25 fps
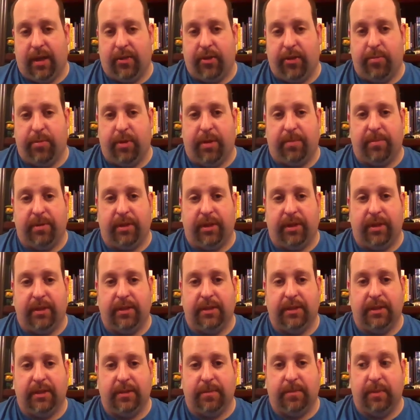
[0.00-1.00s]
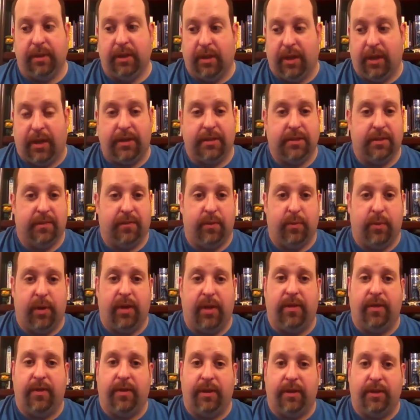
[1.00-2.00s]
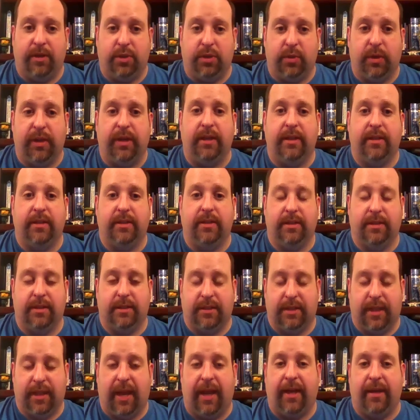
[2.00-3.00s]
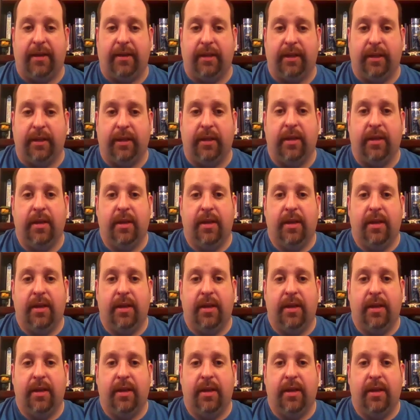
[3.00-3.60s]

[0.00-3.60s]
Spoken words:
other populations because of the way that they're treated societally.